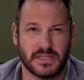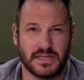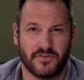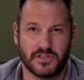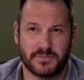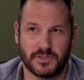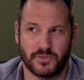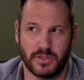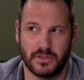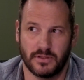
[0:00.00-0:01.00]
a difference
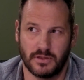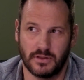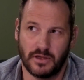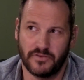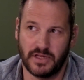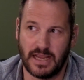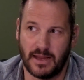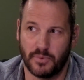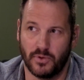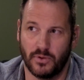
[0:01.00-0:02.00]
between loving
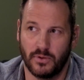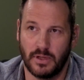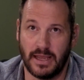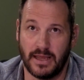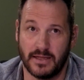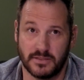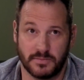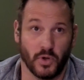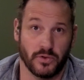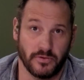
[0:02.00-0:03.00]
Apple, as
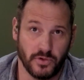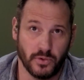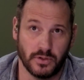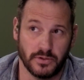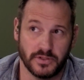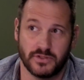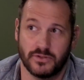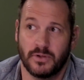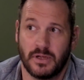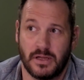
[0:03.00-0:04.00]
both of you alluded
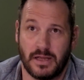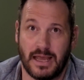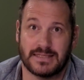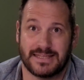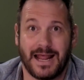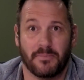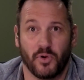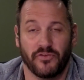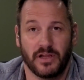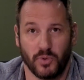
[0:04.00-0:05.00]
to, as an
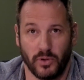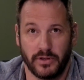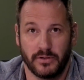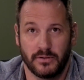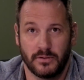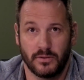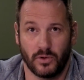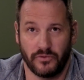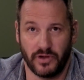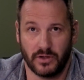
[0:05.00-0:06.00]
Apple fanboy
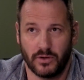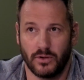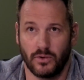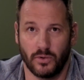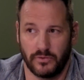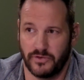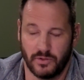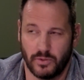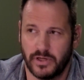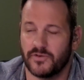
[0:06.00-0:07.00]
or fangirl or
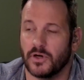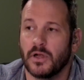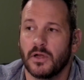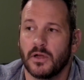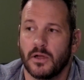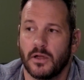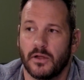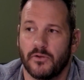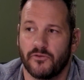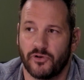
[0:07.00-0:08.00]
fan whatever,
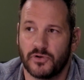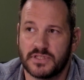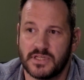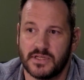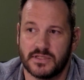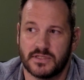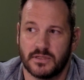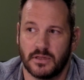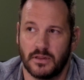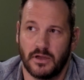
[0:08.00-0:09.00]
versus
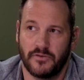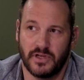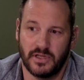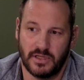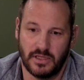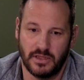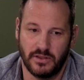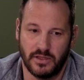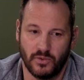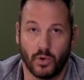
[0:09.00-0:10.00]
loving it in
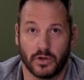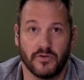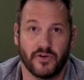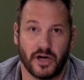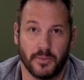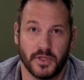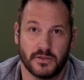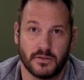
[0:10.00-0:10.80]
the work environment,